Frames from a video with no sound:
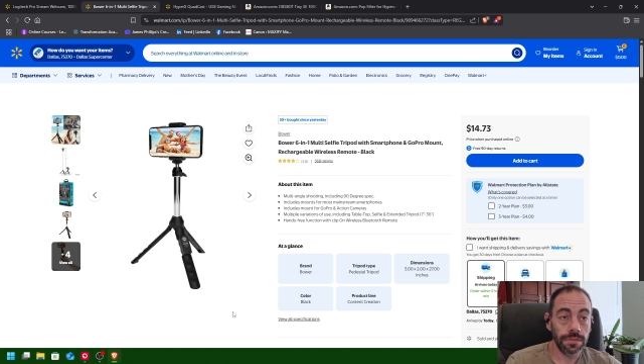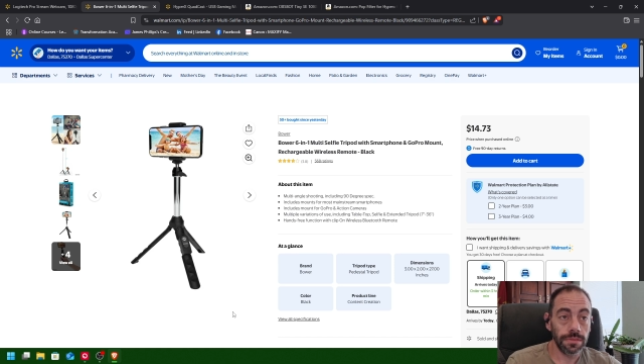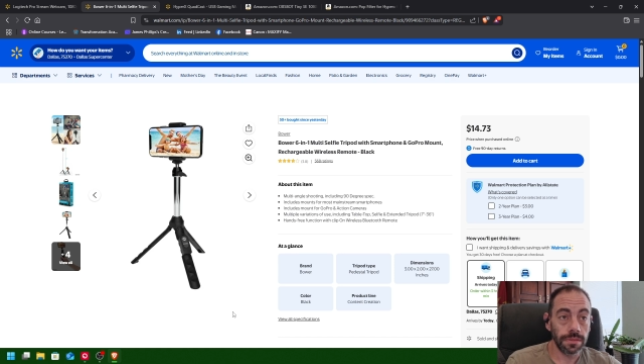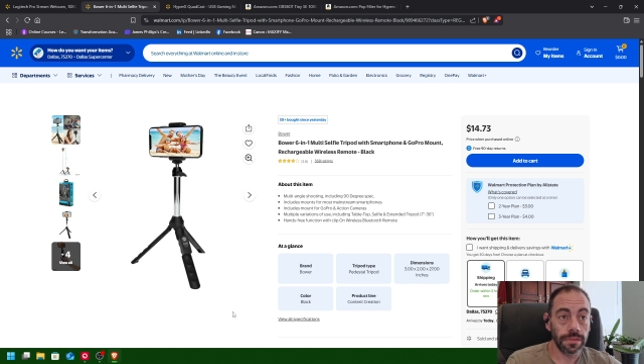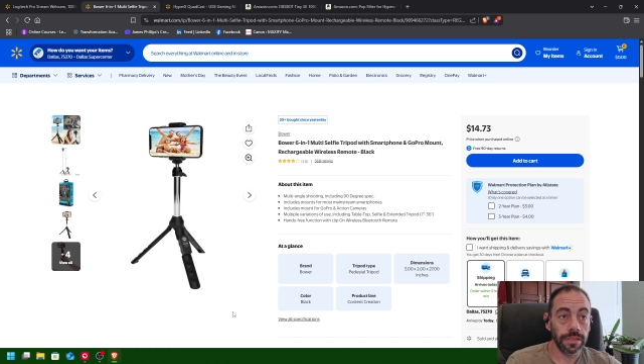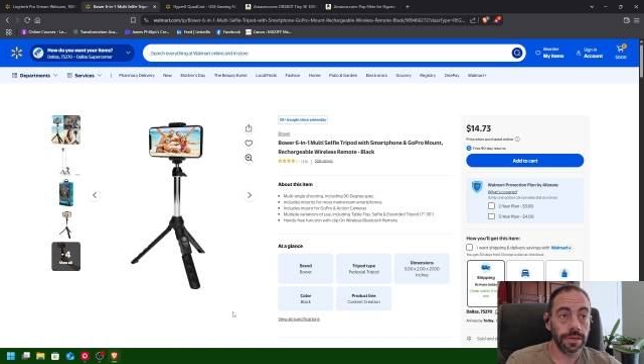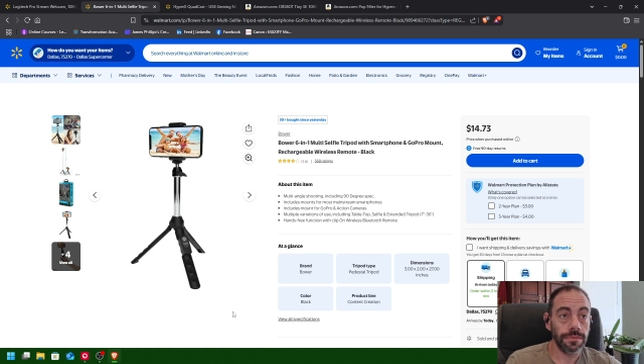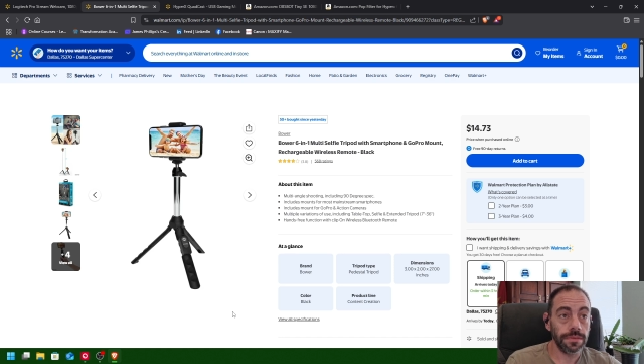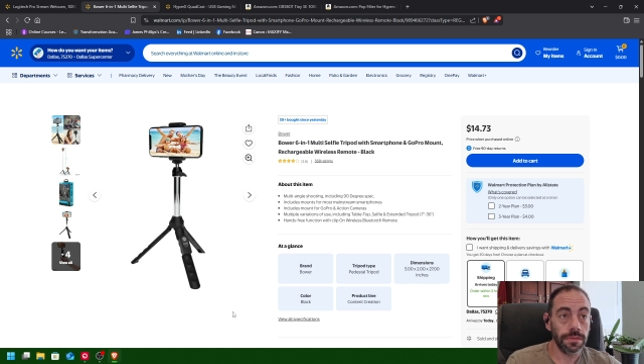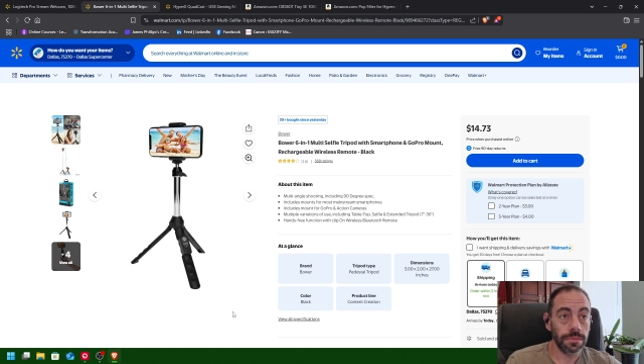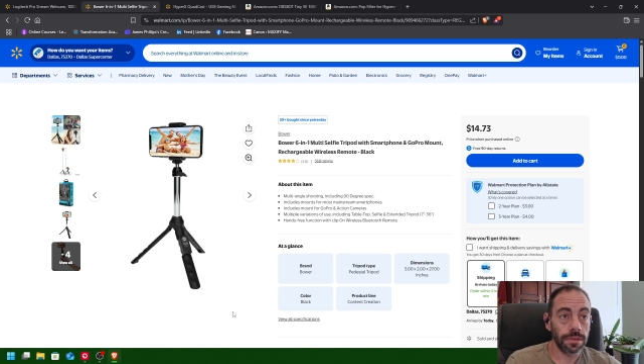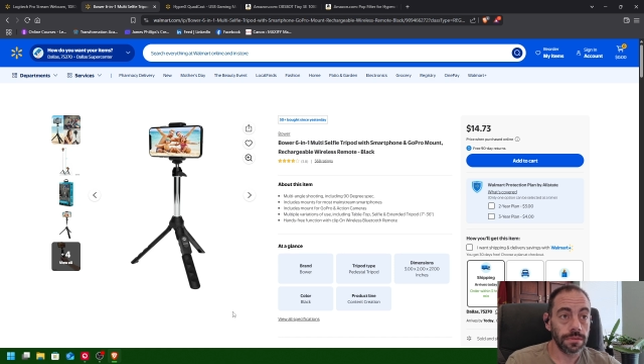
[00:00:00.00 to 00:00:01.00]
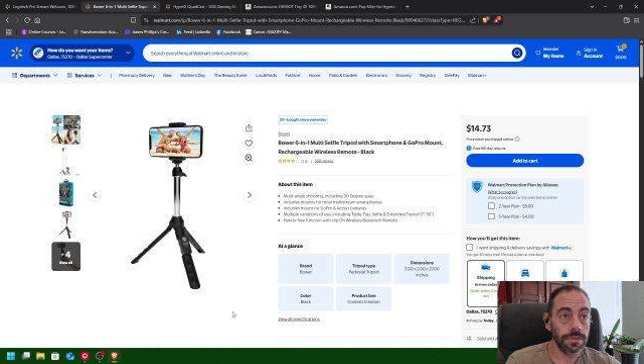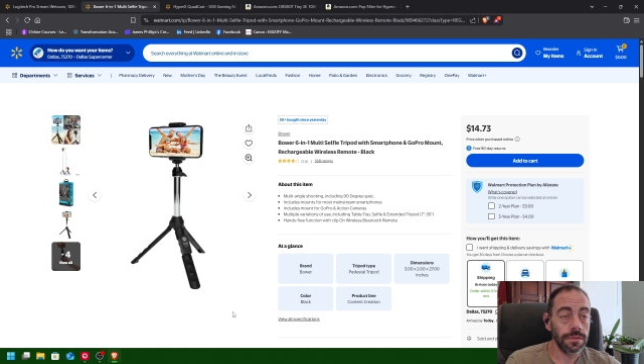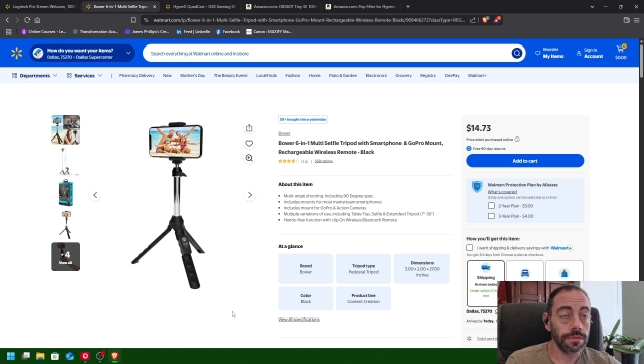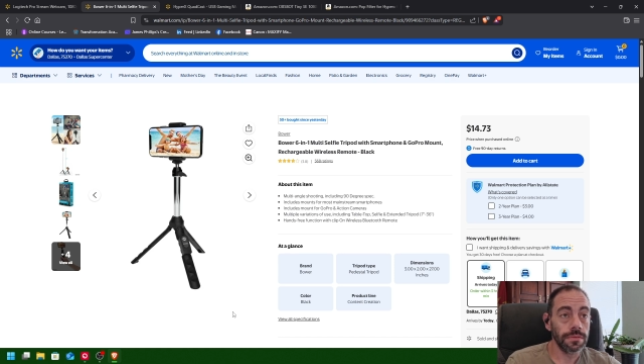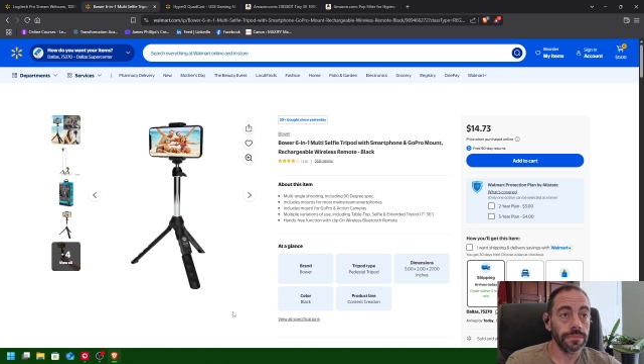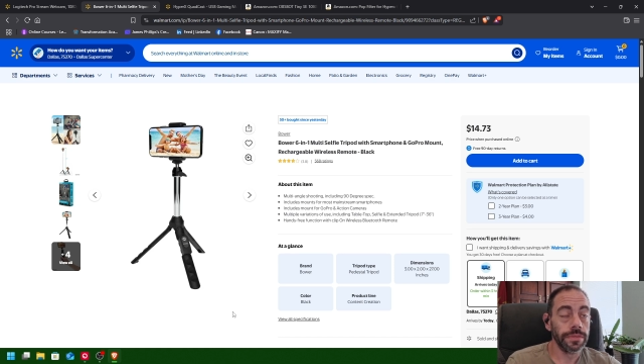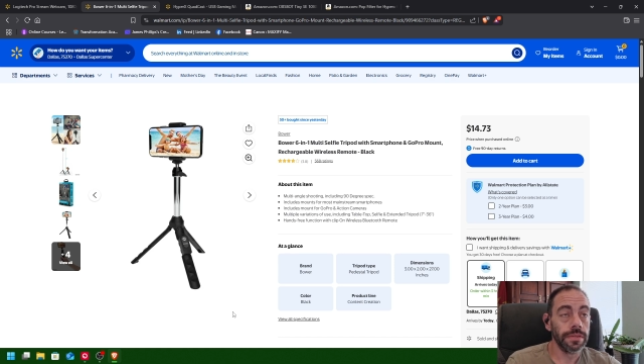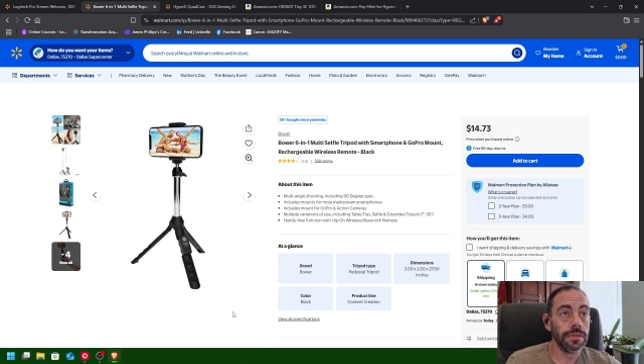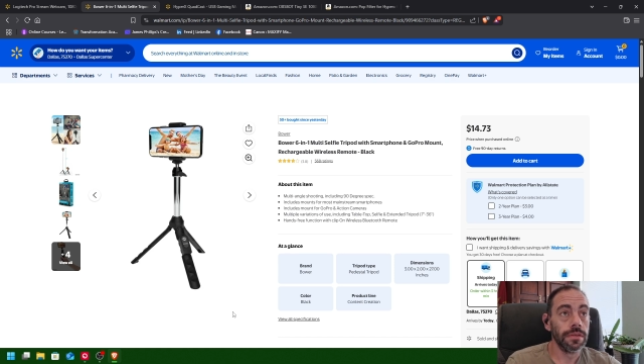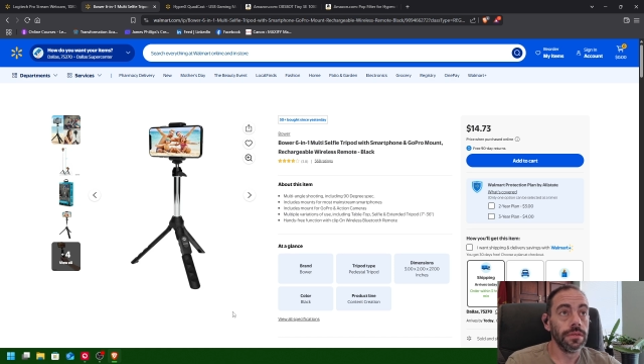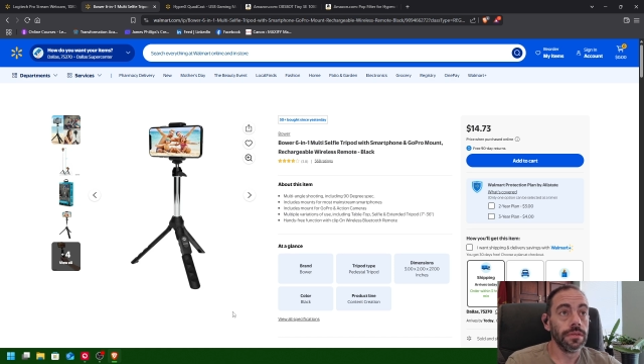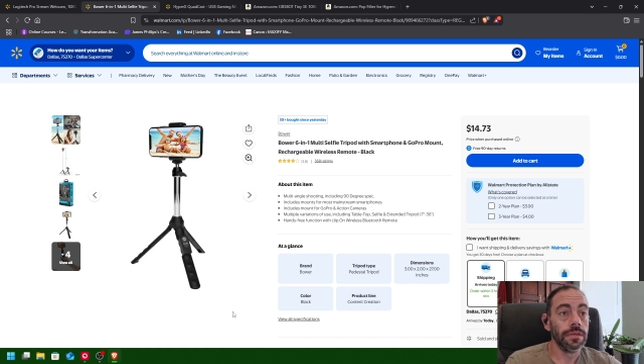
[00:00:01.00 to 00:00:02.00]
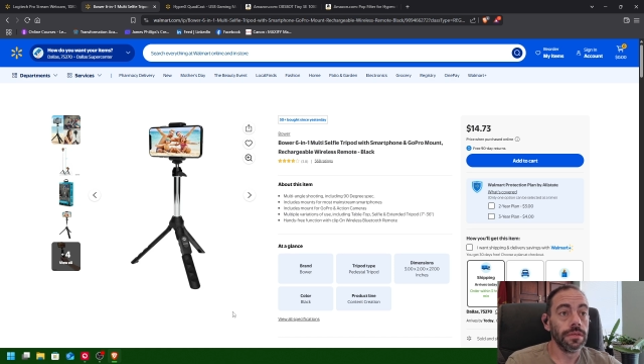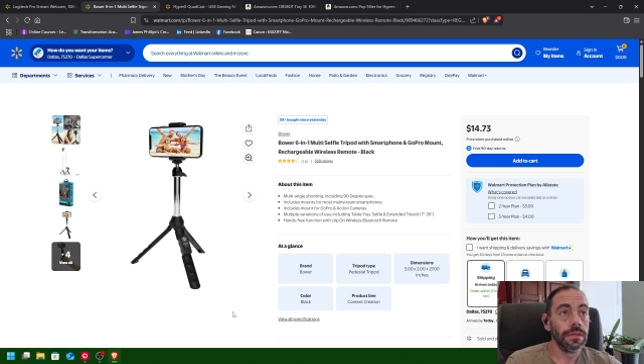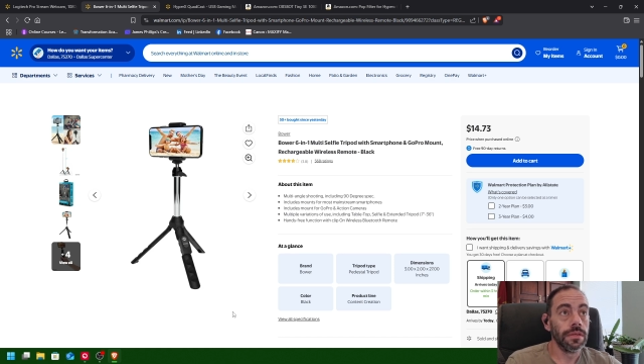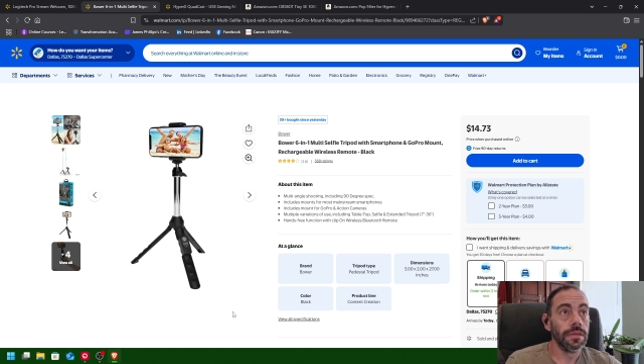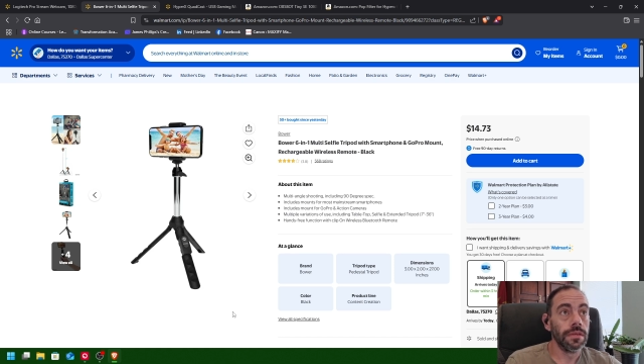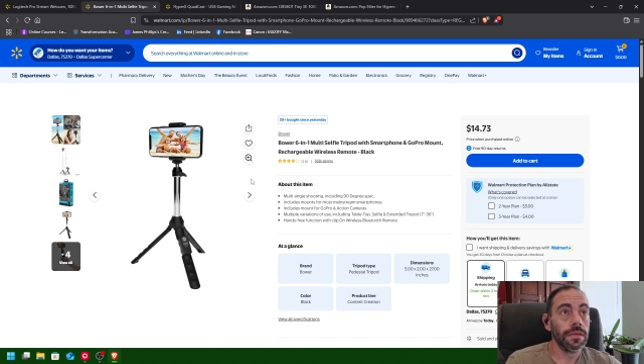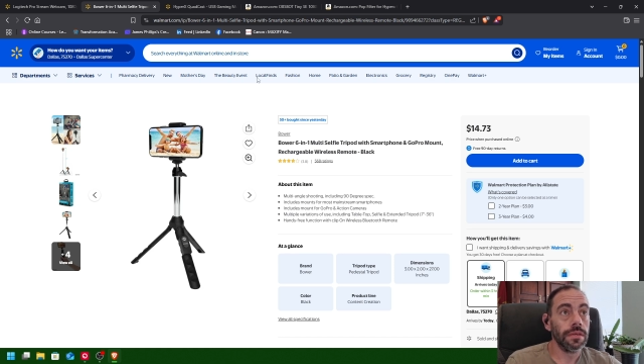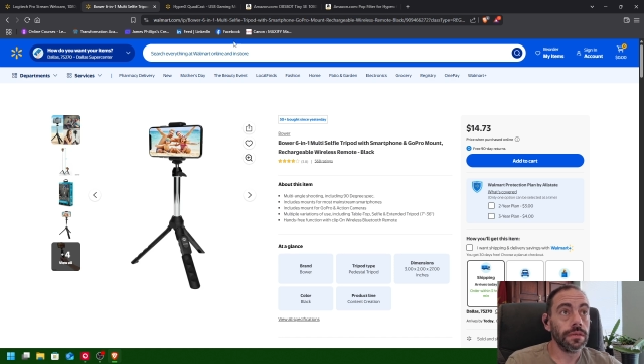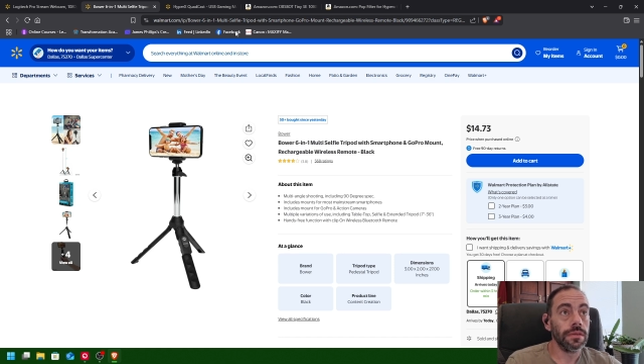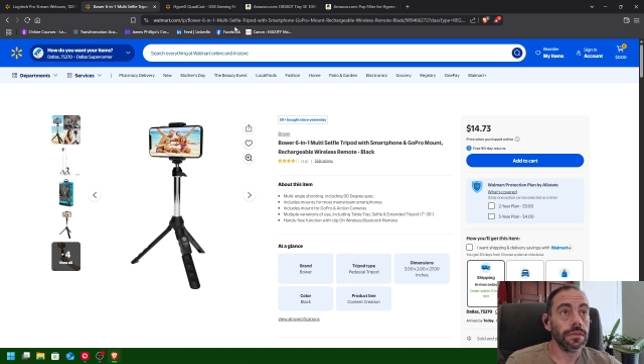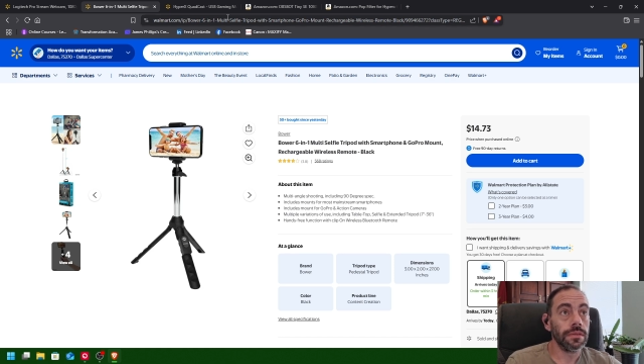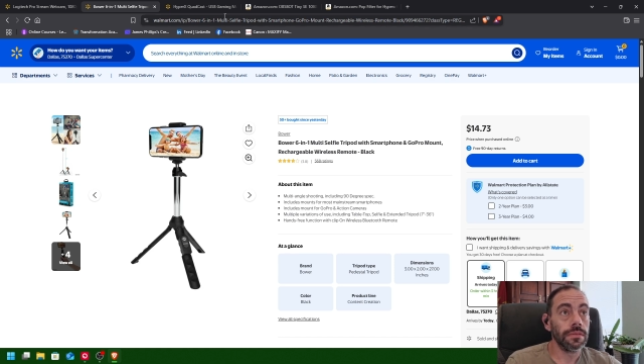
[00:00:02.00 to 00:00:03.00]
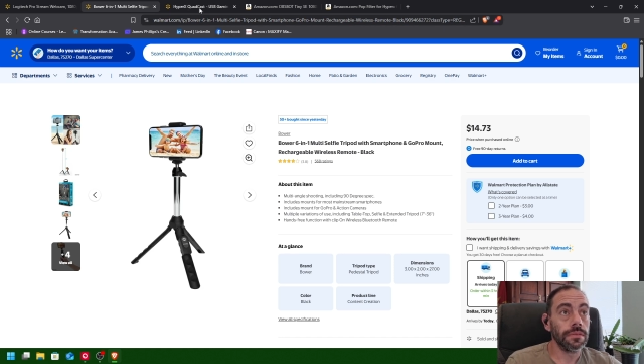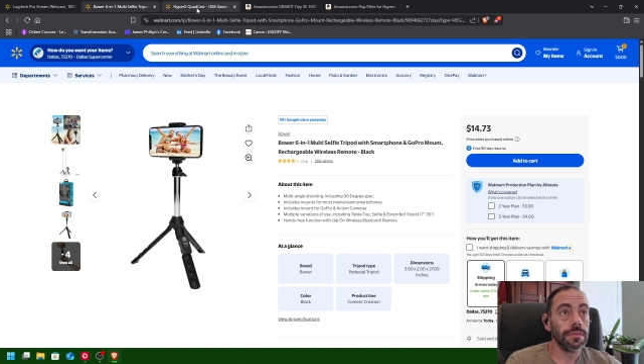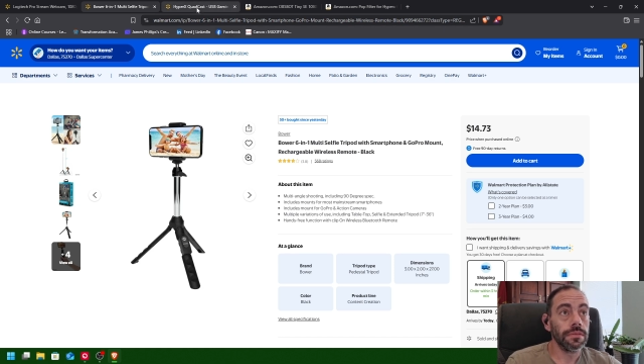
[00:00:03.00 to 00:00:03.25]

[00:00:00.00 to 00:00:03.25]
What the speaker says: to the left of the monitor, and